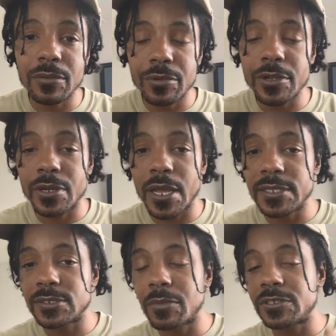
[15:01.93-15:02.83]
period. All right.
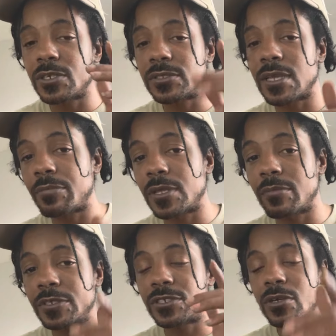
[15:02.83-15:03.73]
So make sure y'all tapping in.
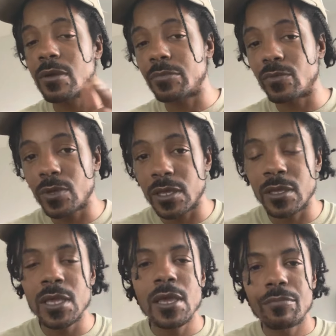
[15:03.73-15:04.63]
Make sure y'all coming to win.
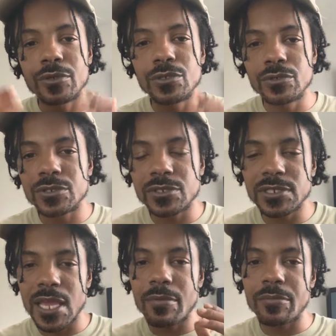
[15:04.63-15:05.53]
Producers,
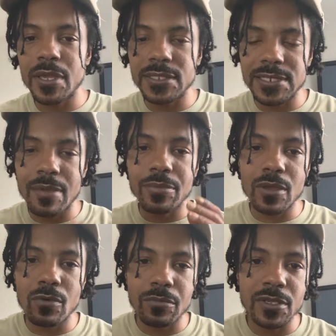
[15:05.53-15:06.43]
cameraman, tap
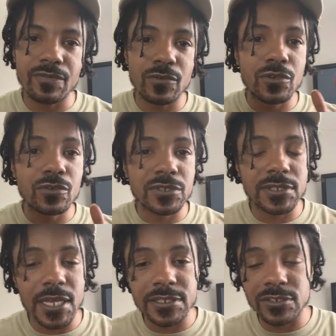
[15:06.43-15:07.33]
in with me. If you in Houston,
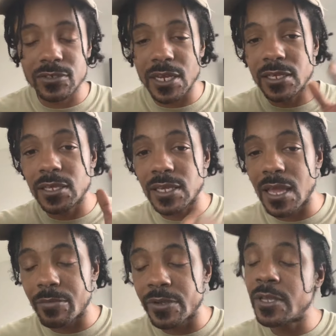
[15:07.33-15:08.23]
Texas, you got a good
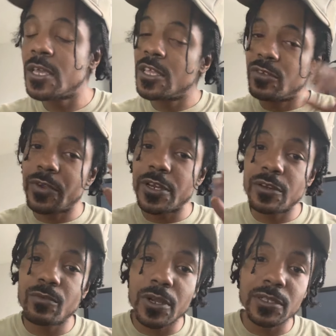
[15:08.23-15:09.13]
camera, you ready to
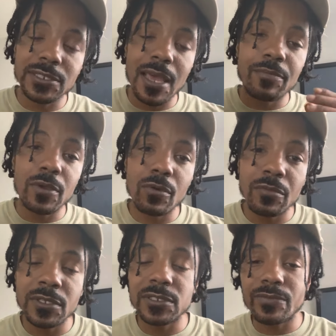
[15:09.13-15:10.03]
work, tap in with
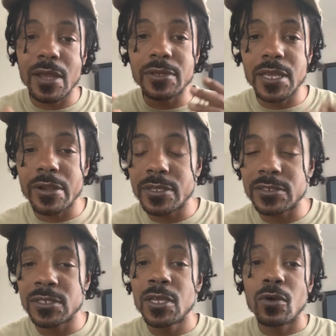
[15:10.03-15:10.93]
me. Surrounding
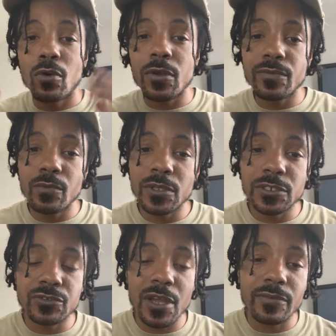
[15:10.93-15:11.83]
areas. Or if you're willing
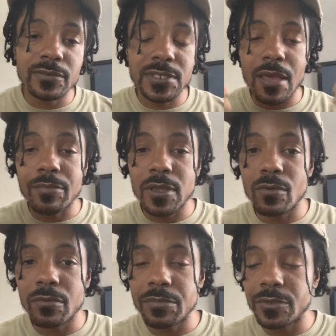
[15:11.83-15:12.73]
to travel, tap in
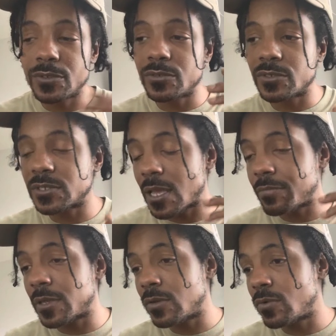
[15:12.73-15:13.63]
with me. Producers, tap
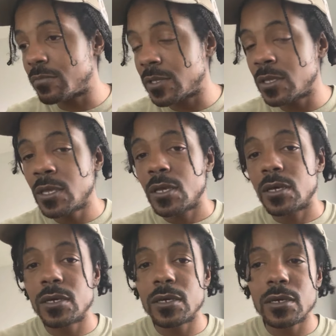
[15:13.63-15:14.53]
in with me.
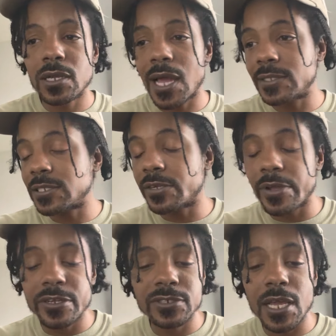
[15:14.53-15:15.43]
Uh, content
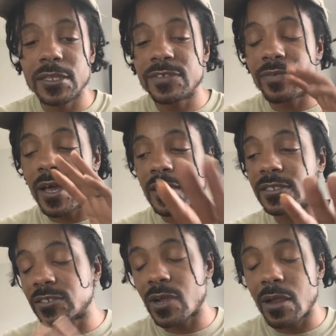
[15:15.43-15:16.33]
creators, you got at least 500
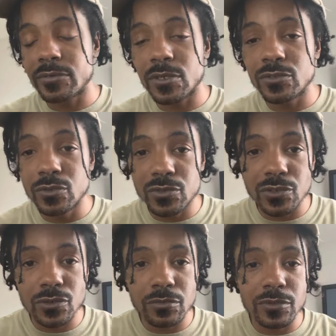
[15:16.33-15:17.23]
subscribers on
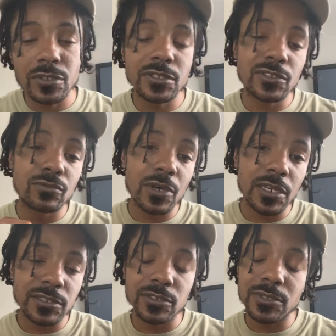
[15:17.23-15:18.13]
YouTube.
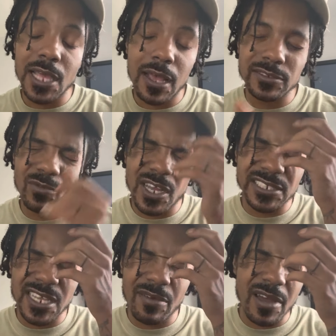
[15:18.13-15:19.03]
2,000
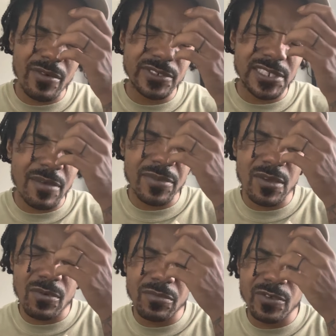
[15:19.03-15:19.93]
watch time hours. Tap
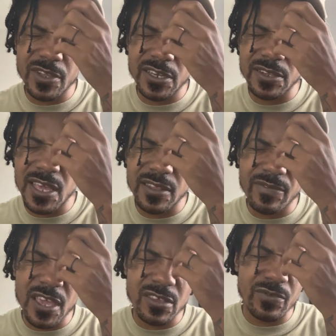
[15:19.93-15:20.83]
in with me. You ready to
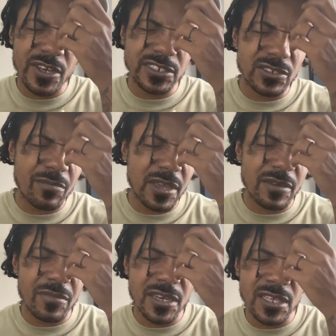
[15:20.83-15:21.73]
elevate? You ready to start
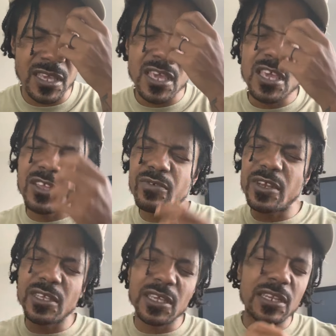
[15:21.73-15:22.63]
making money? You
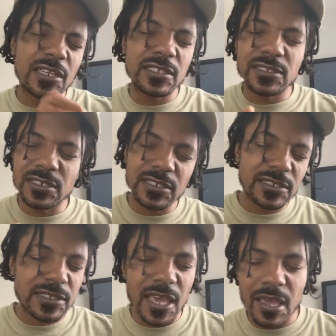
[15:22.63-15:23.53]
ready to get in this in this
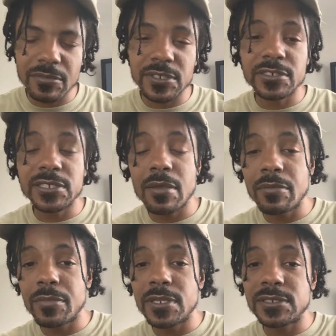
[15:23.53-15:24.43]
game, this
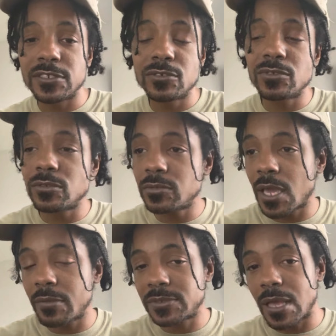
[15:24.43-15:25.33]
entertainment business, this YouTube
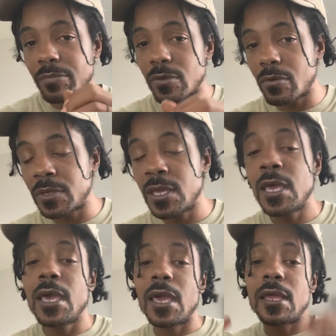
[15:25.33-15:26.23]
game? Tap in with me.
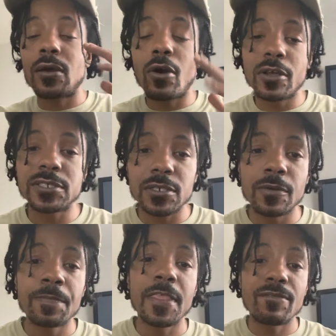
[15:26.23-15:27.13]
And
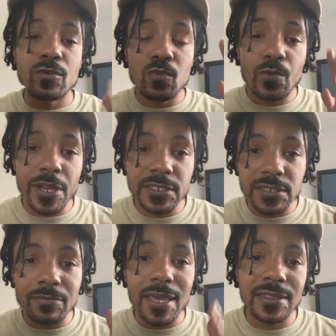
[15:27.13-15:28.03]
also, if you ready
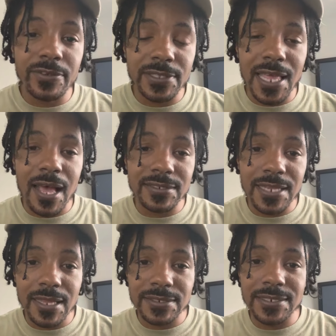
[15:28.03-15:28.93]
to make three thousand
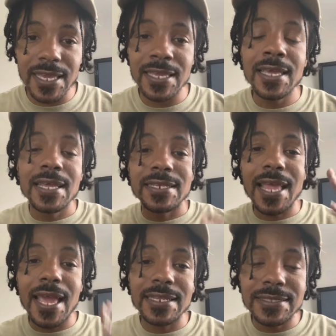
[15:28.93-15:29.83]
dollars a day,
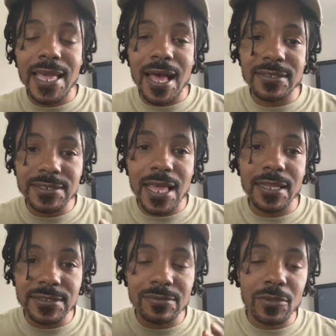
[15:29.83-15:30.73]
ninety thousand
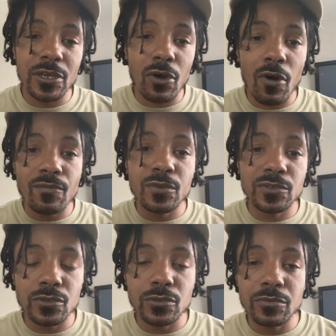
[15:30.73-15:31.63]
dollars a month off
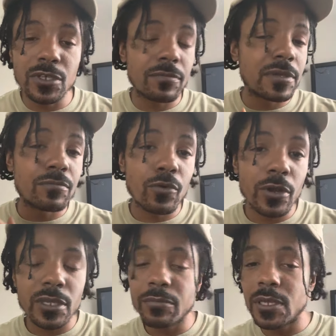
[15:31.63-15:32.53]
YouTube, you could be more,
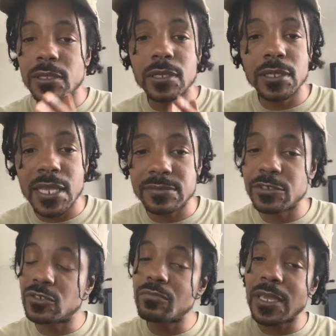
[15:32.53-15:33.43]
it could be a little less,
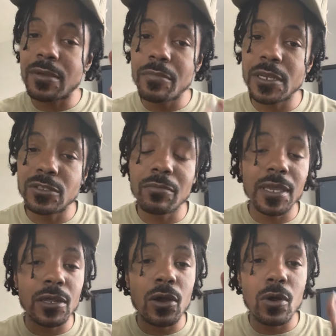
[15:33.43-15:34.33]
but you making money. You
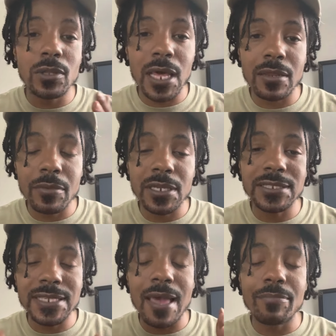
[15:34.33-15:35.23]
making a whole lot of money.
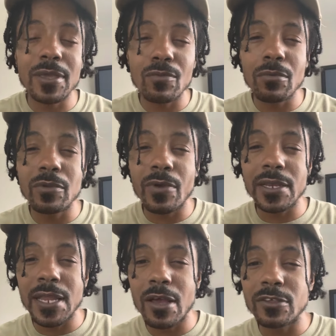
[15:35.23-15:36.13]
Tap in with me right
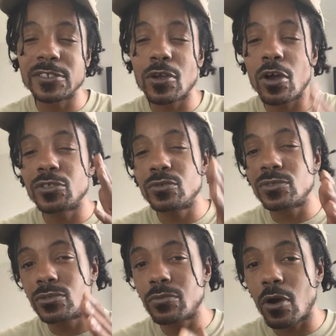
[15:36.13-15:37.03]
now. It's called
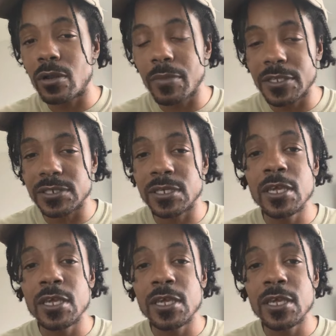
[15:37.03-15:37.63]
YouTube automation.